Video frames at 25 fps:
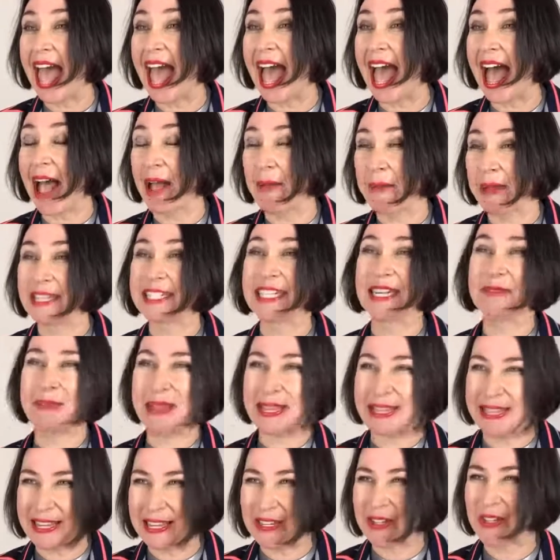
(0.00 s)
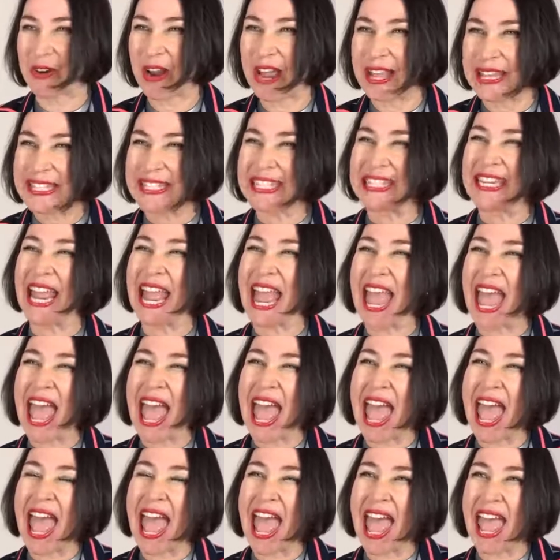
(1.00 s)
that you trust,
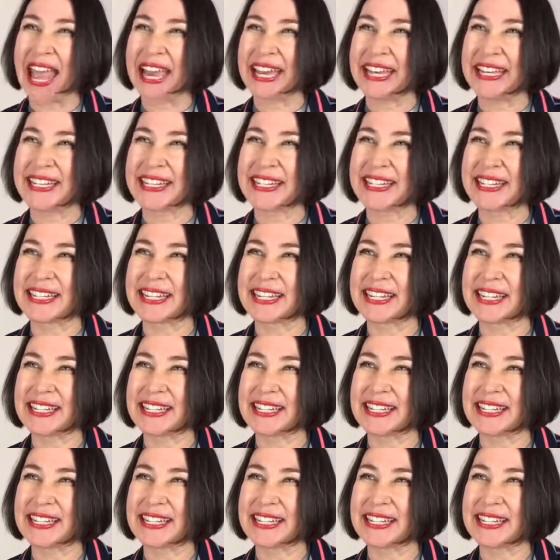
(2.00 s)
and